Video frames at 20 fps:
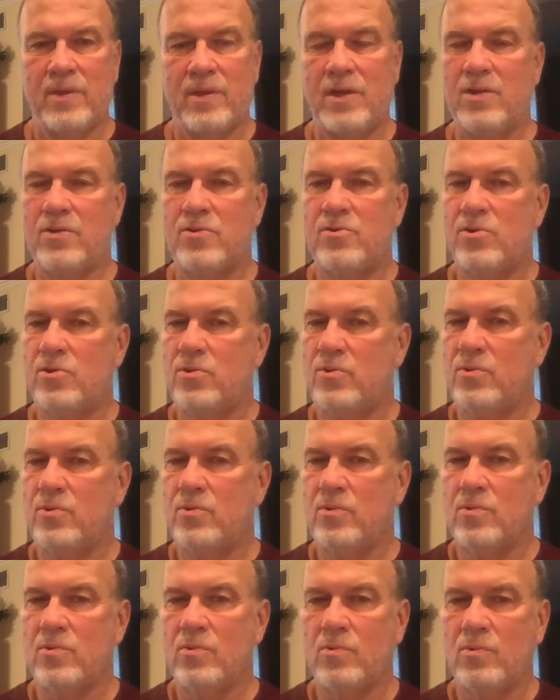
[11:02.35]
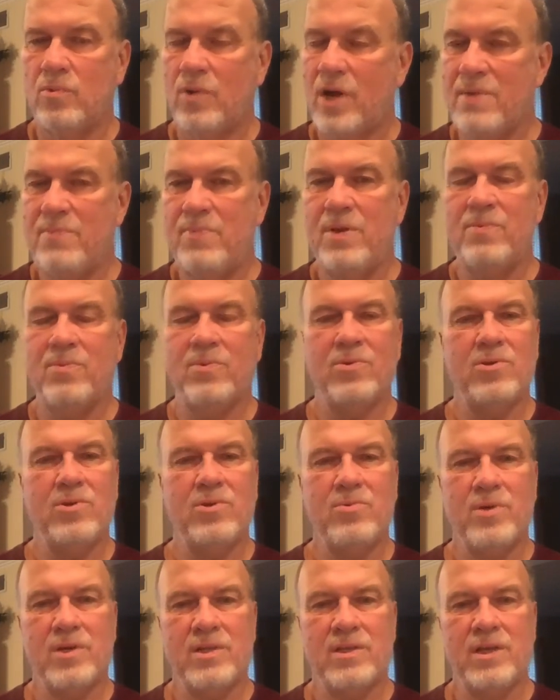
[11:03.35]
into why people
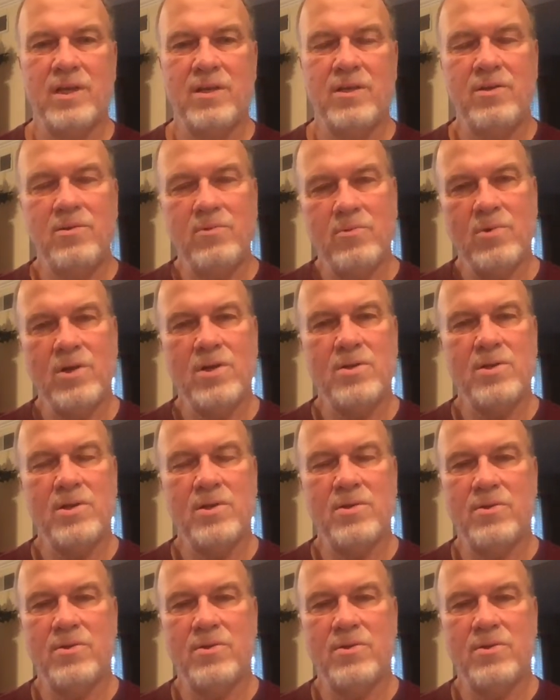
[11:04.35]
do what they do, what they're